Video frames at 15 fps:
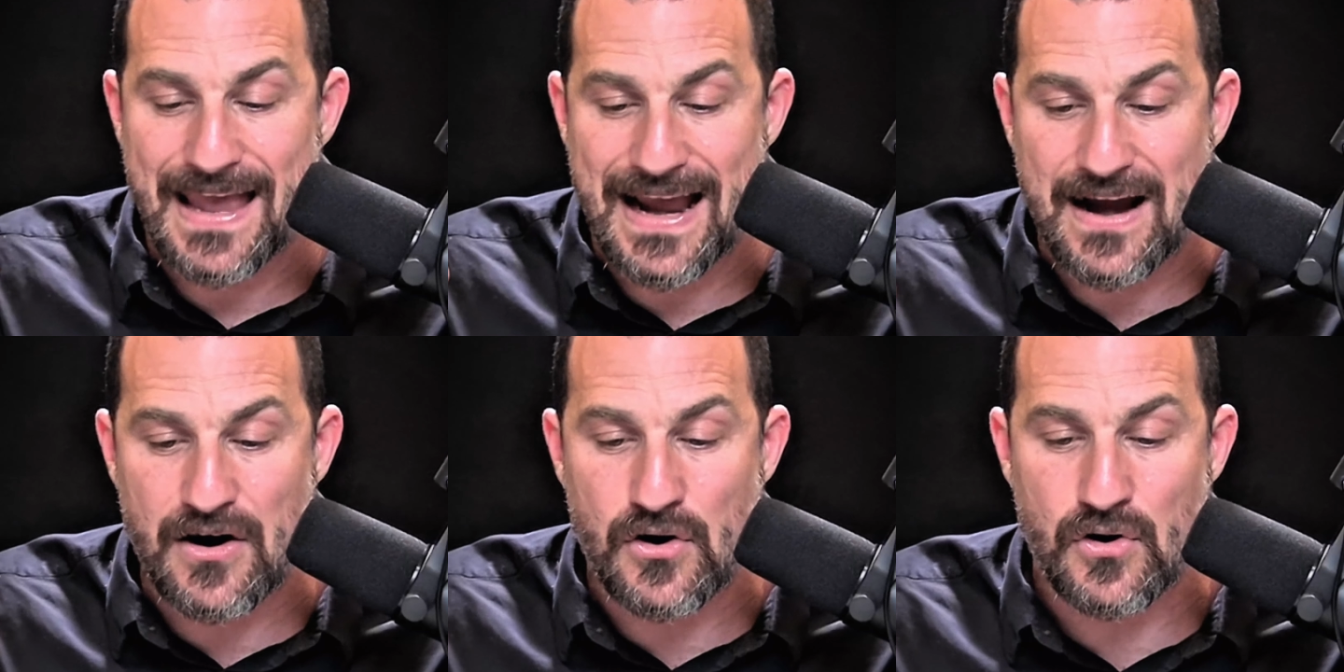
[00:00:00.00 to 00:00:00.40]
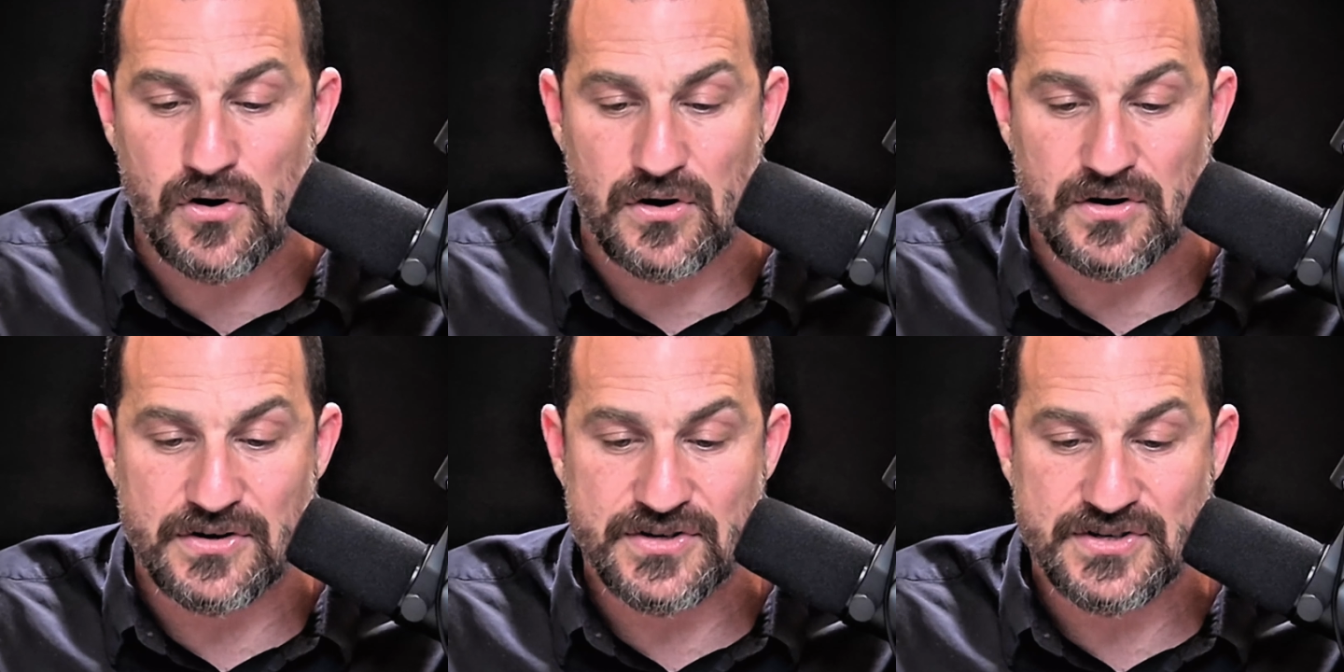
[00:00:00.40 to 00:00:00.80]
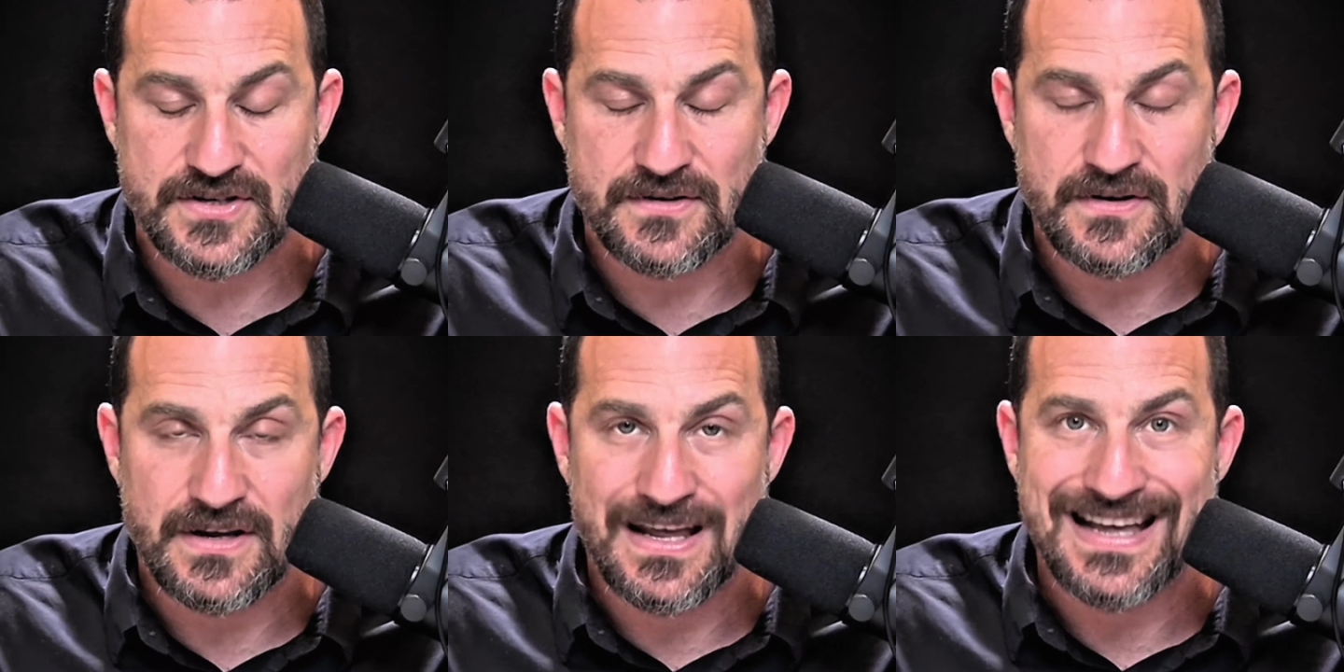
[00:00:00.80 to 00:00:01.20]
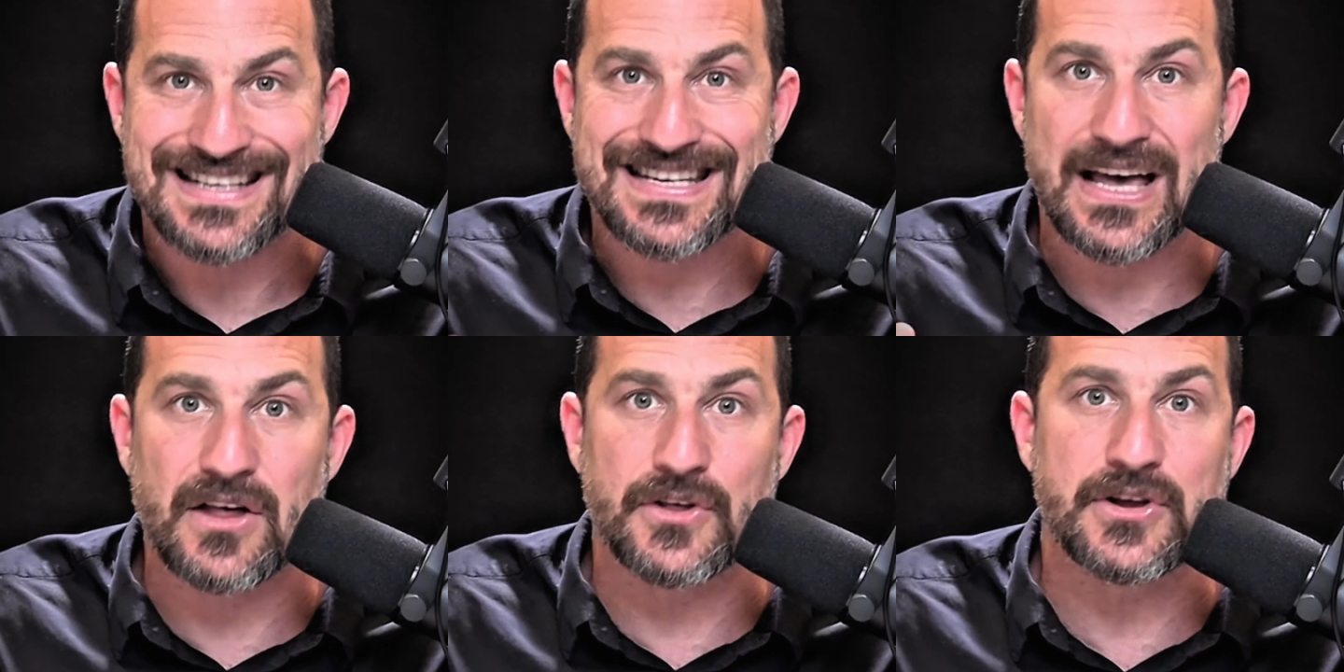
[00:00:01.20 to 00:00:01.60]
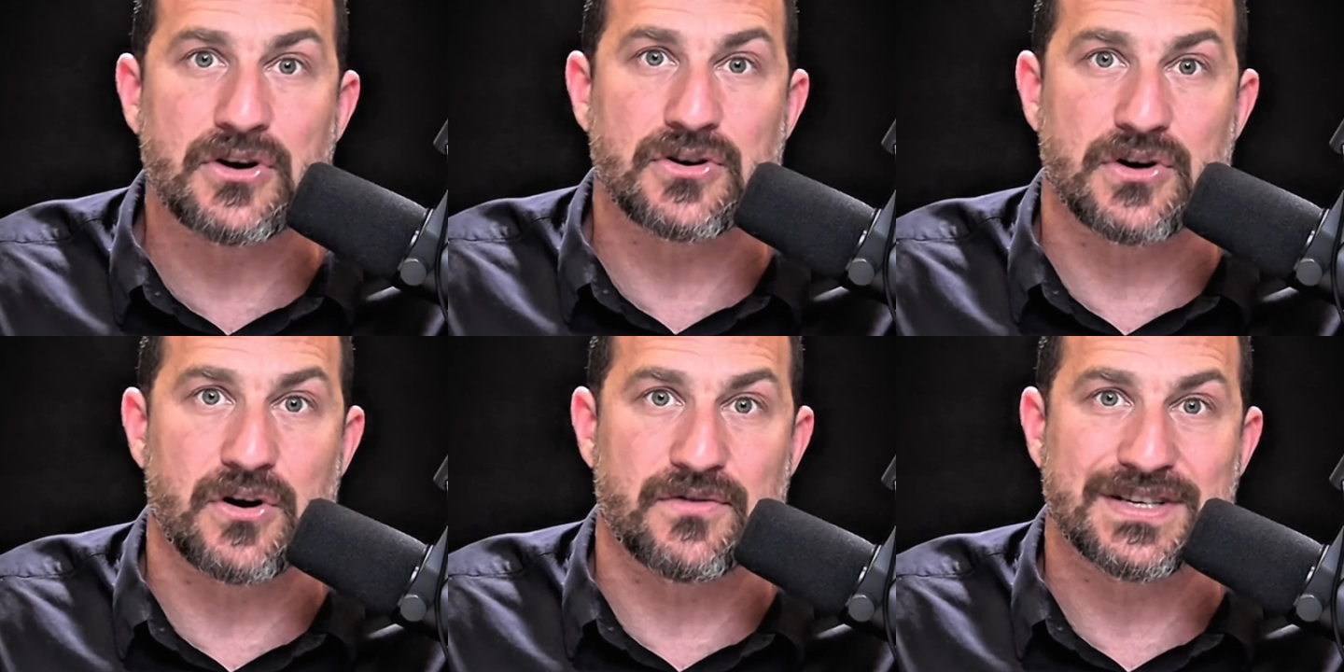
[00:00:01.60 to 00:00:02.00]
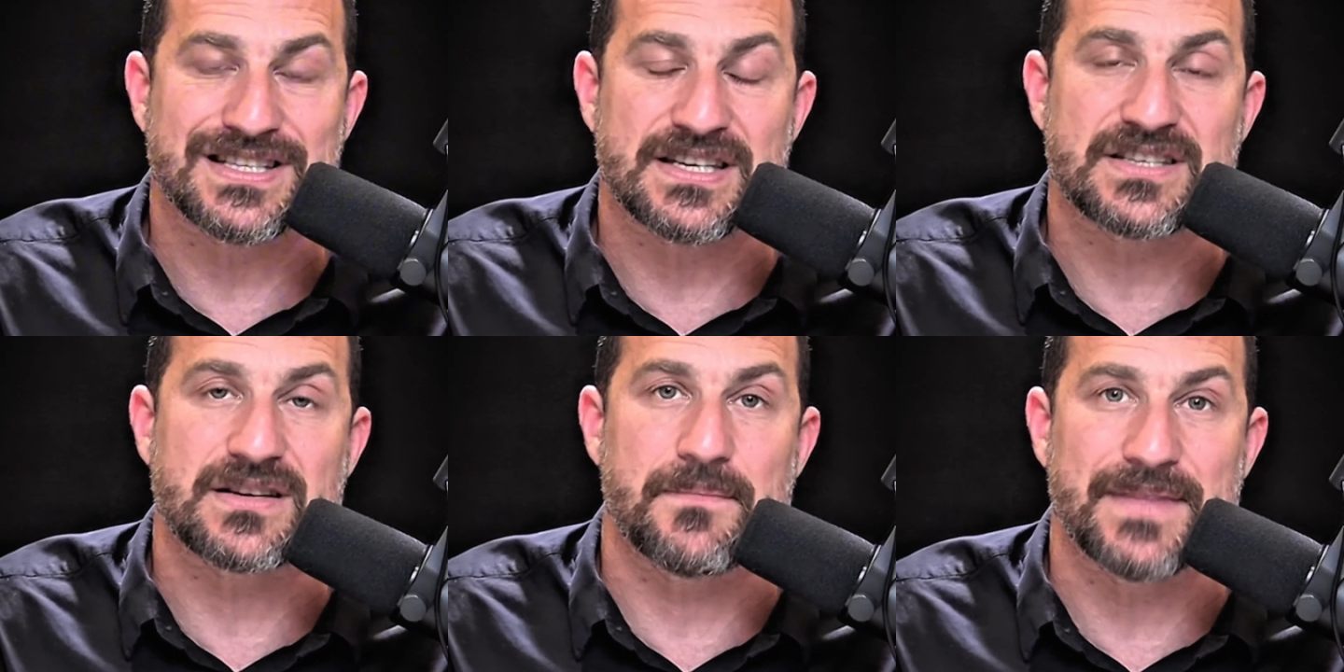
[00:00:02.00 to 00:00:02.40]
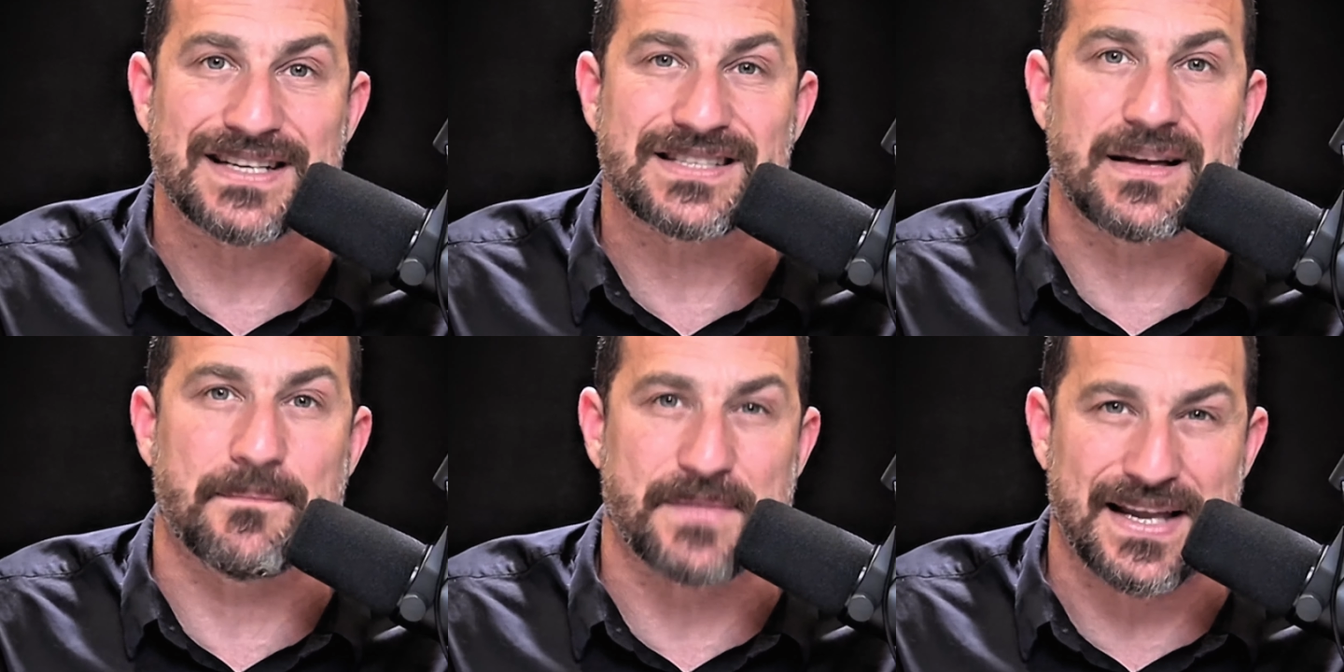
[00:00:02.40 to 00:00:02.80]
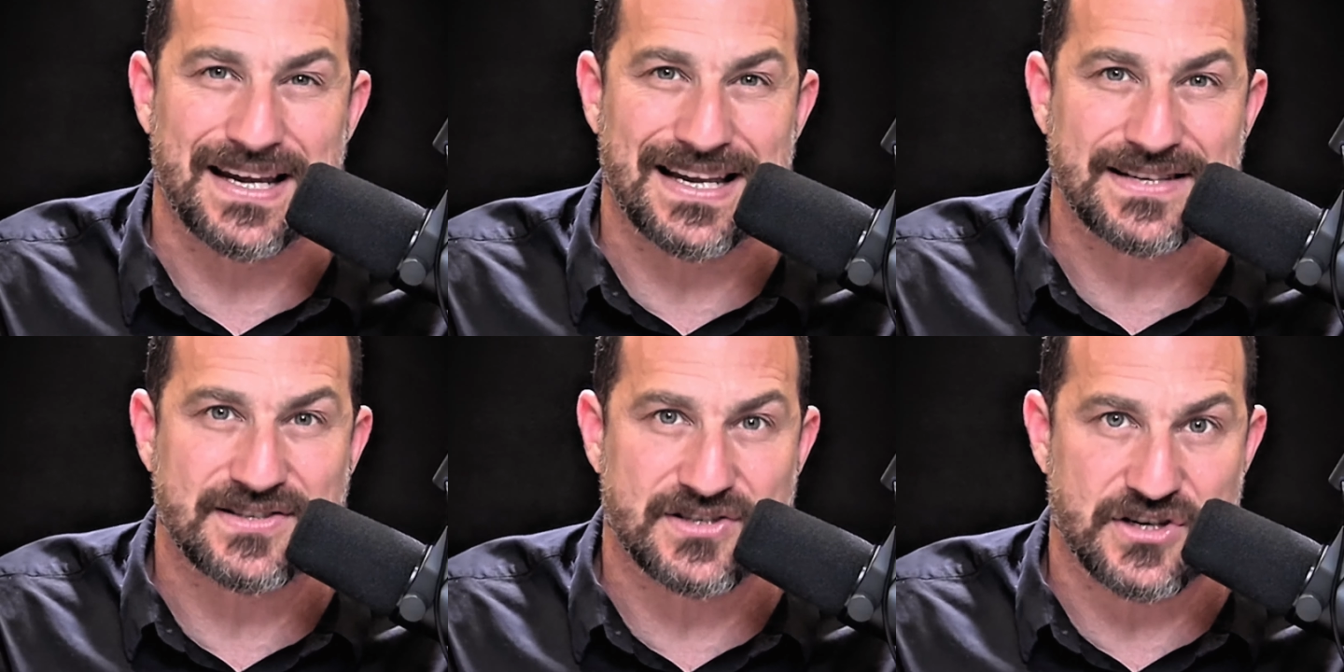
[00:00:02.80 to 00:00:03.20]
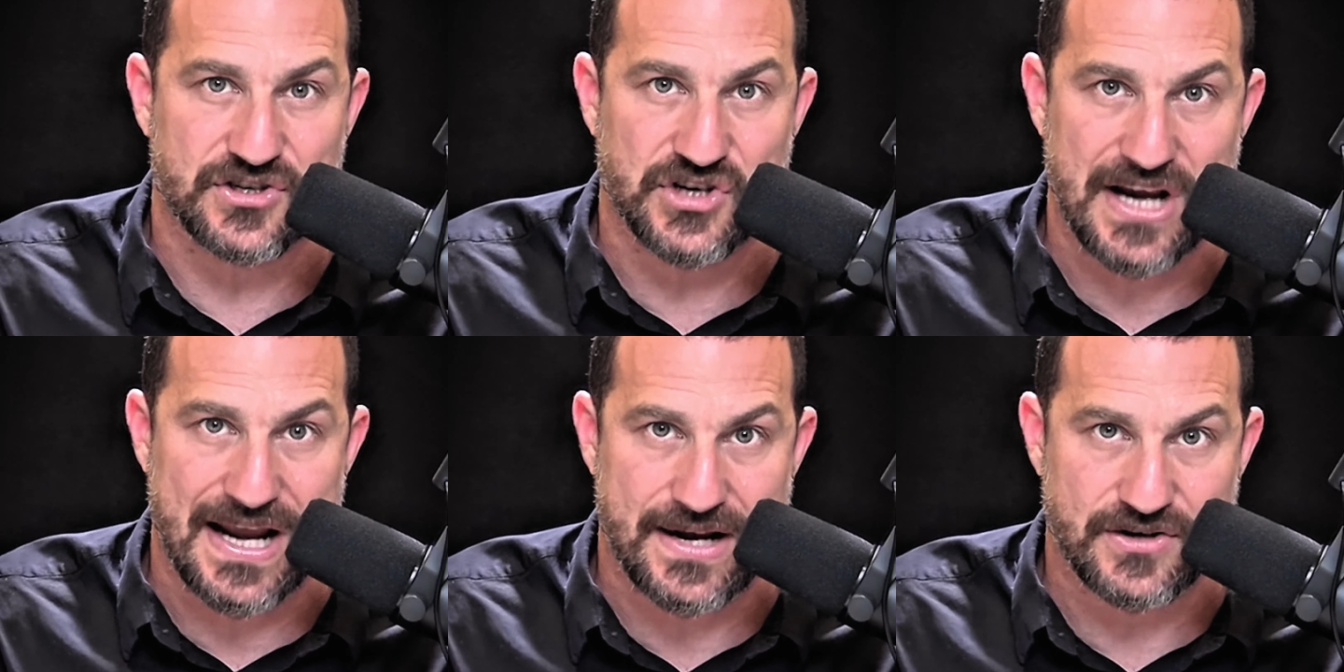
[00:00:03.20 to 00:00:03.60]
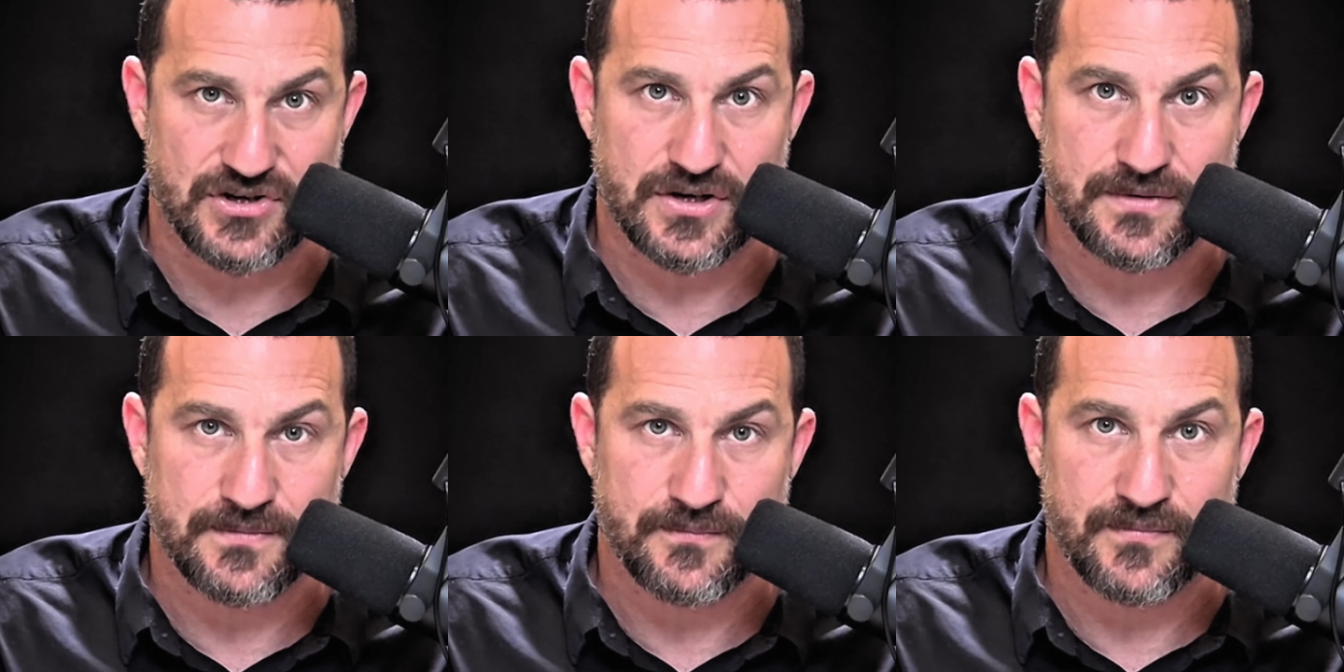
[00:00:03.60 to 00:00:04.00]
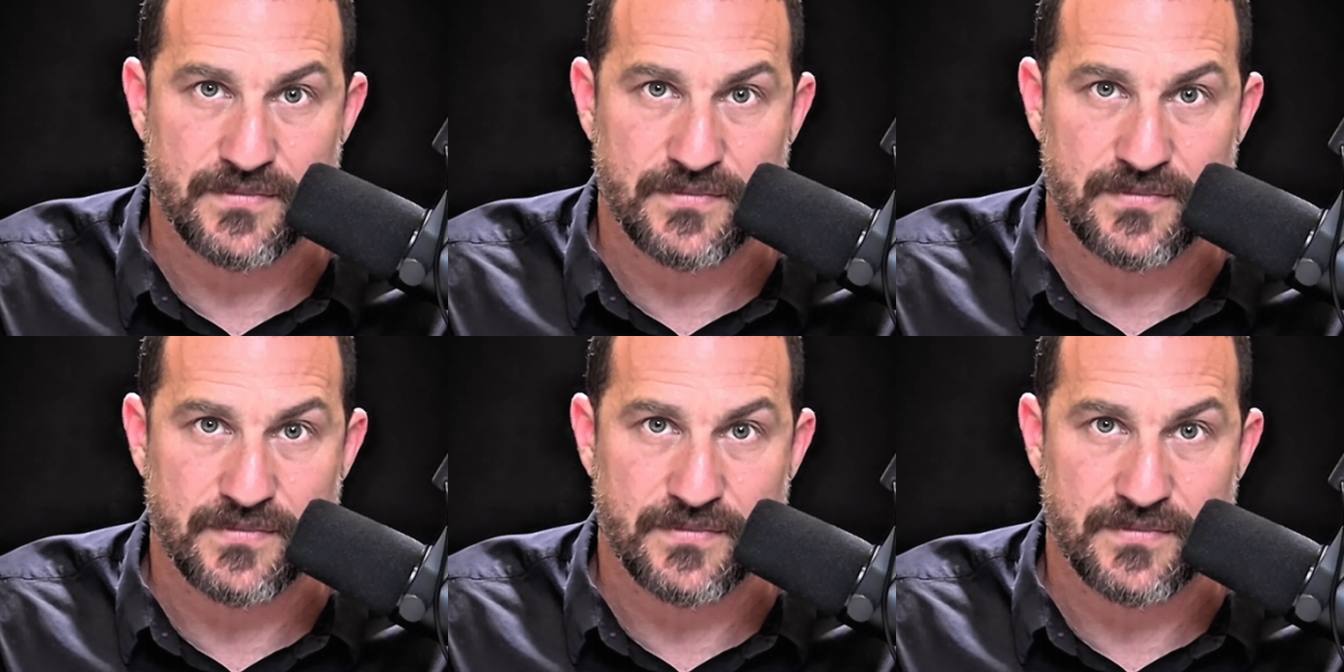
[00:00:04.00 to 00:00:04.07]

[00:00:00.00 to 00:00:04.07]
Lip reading: Errors tell your nervous system that something needs to change.